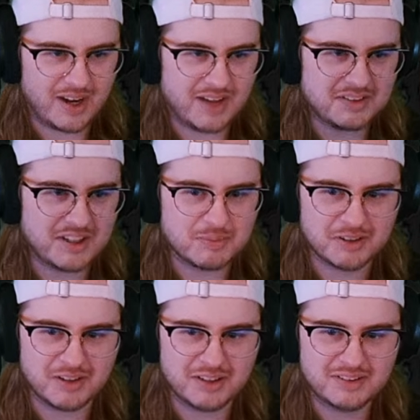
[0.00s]
I had to take me,
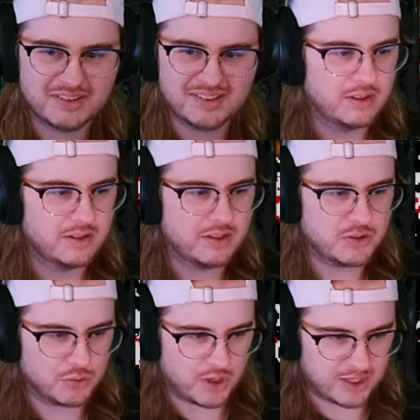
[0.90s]
right? Does
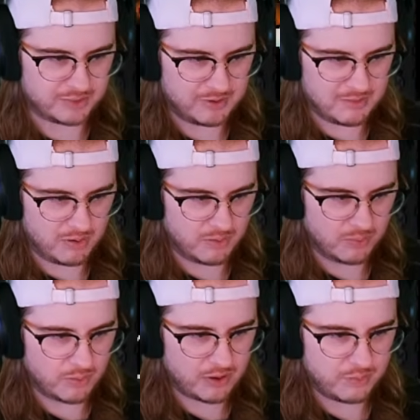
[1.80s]
Retractor Beam
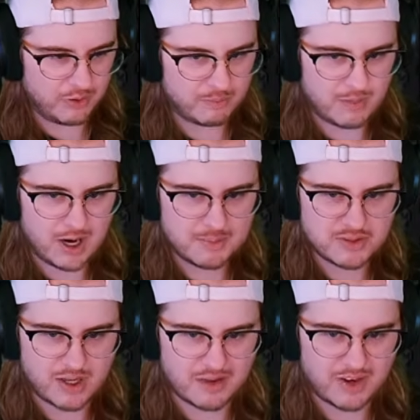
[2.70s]
work with Mom's
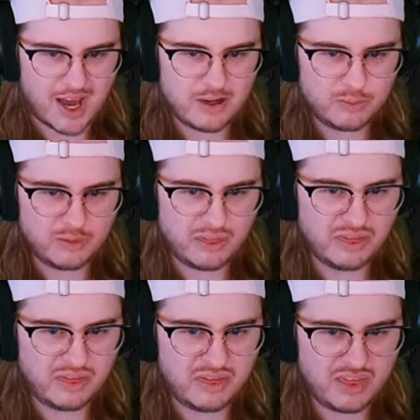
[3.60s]
Knife? I don't
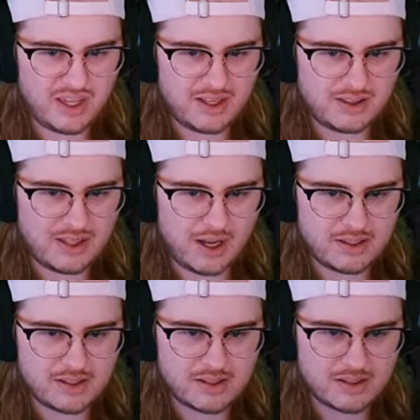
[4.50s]
think it
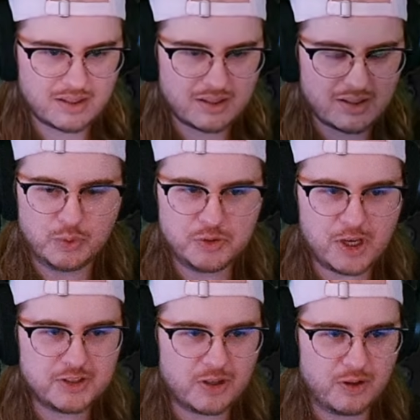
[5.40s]
does. We'll
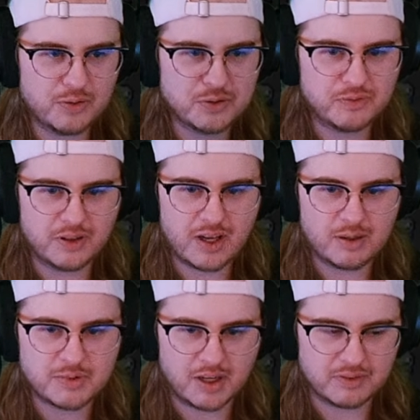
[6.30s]
test out all those fun
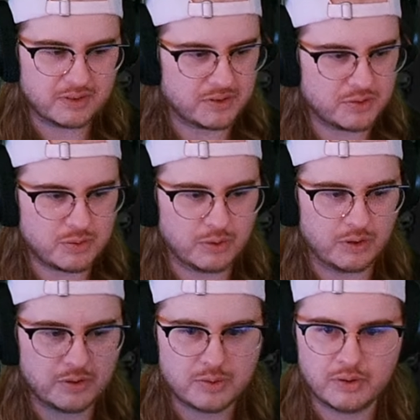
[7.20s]
items after this. Don't you worry.
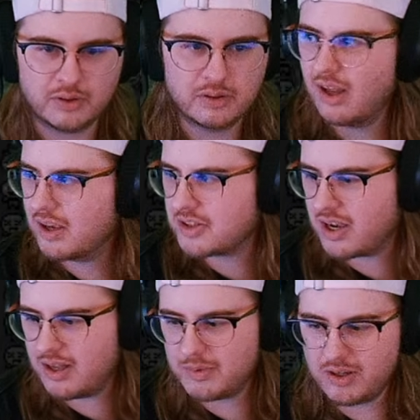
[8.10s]
Don't you worry. Because I
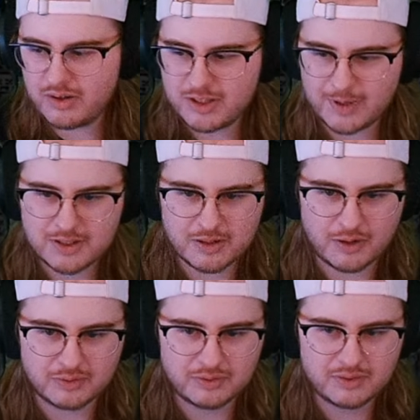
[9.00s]
am curious
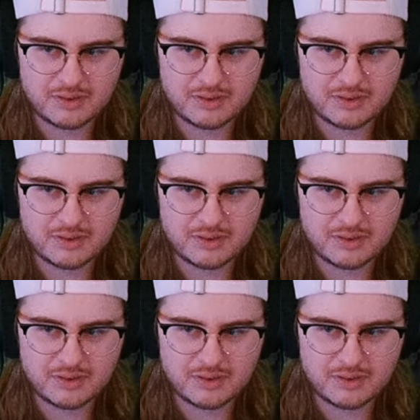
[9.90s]
myself.